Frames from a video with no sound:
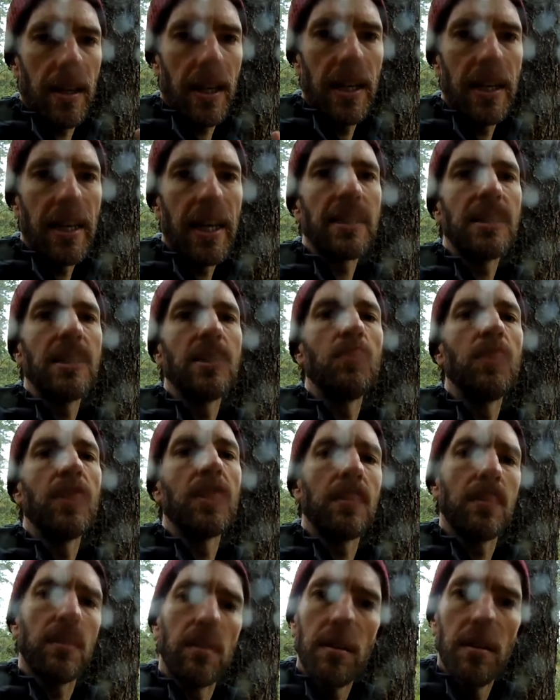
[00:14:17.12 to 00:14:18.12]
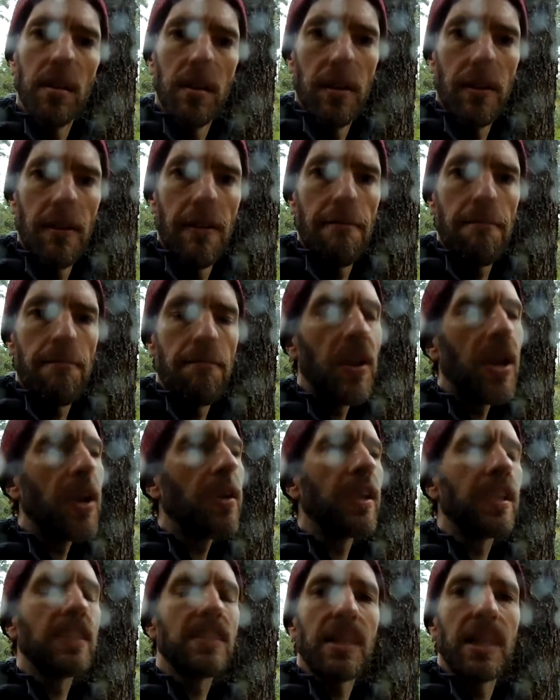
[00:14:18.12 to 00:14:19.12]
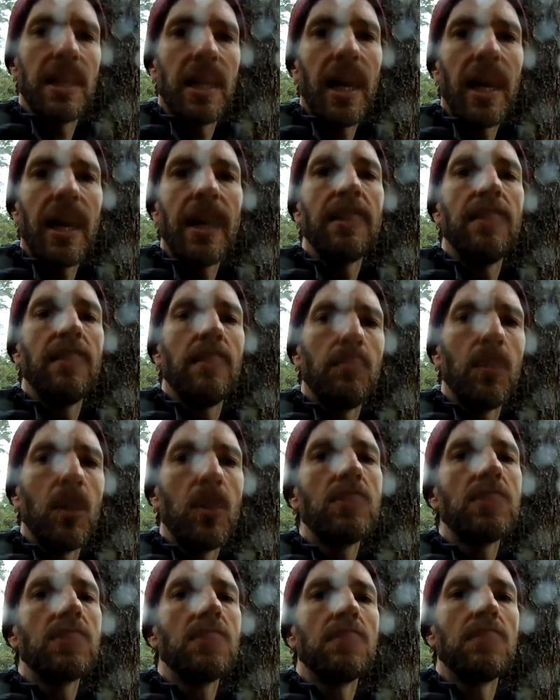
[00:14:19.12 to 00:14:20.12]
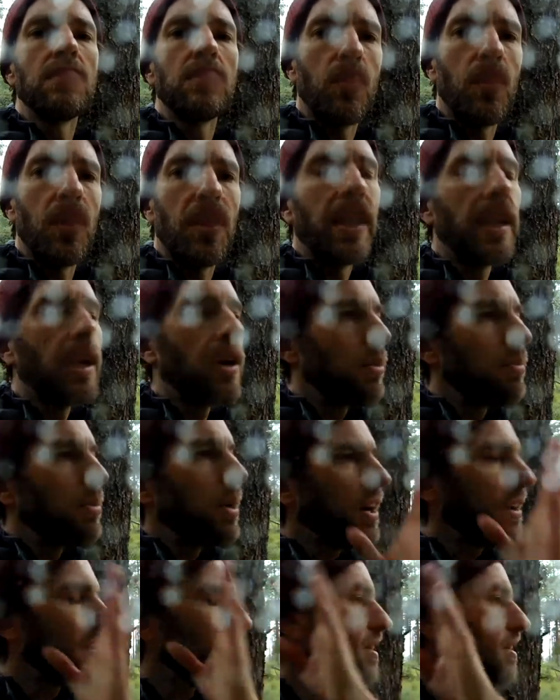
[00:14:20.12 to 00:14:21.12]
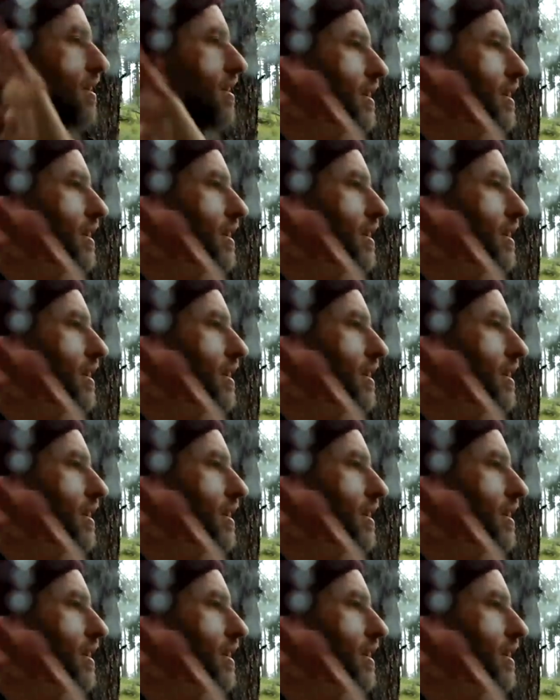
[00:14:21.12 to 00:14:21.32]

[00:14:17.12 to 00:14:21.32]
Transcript: connecting with various denied emotions within our body.